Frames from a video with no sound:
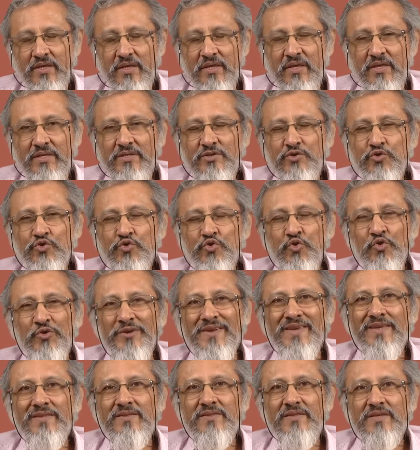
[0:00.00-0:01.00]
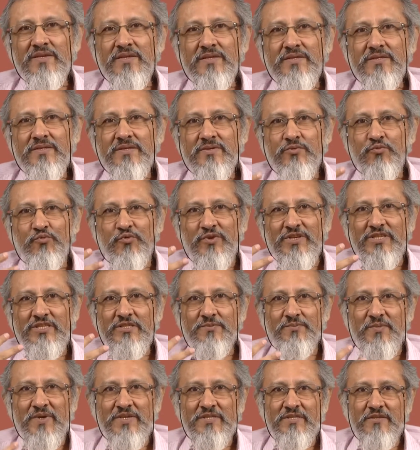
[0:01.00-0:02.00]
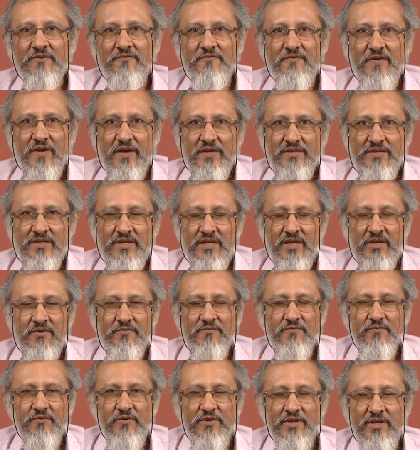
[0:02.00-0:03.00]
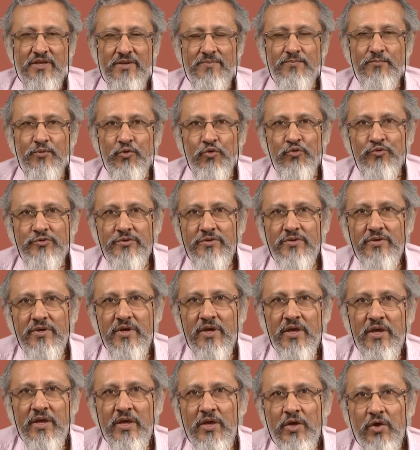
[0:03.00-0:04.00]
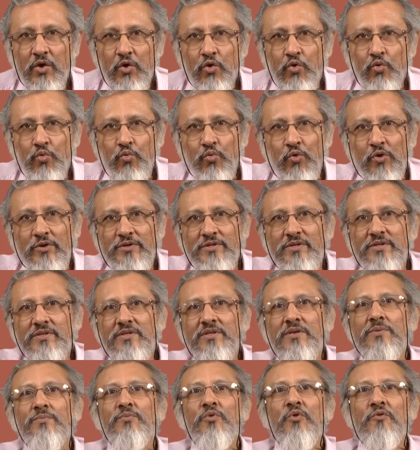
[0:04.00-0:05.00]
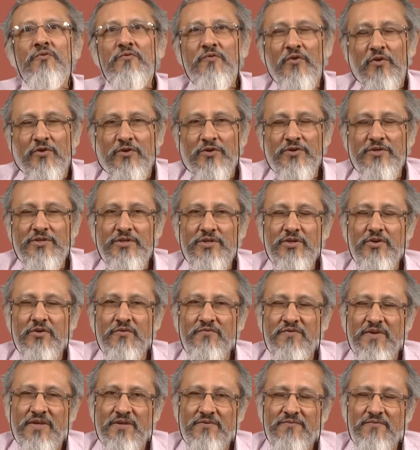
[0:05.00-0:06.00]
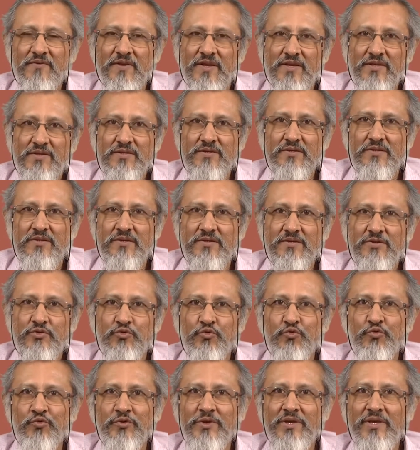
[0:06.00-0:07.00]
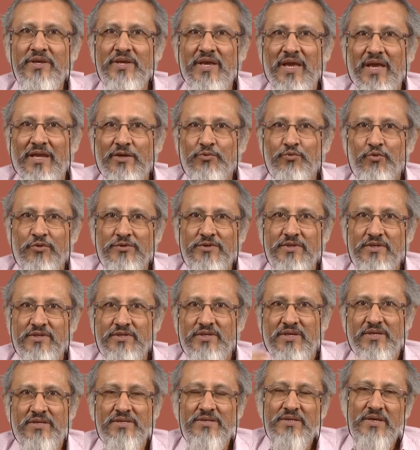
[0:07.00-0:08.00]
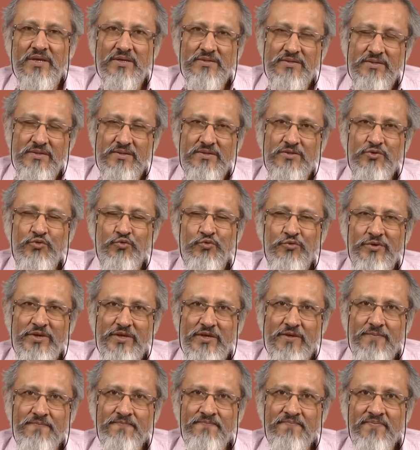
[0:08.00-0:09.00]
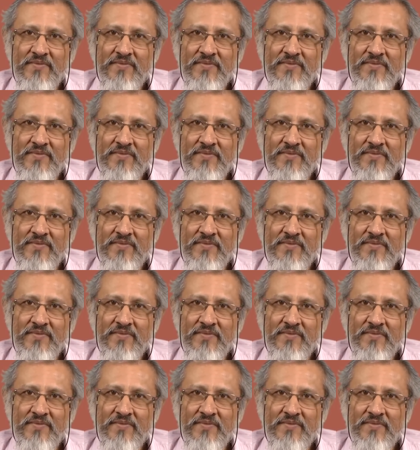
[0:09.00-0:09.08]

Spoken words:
In showing this, we specified carefully both what the morphology of inflection is doing and what the syntax is doing.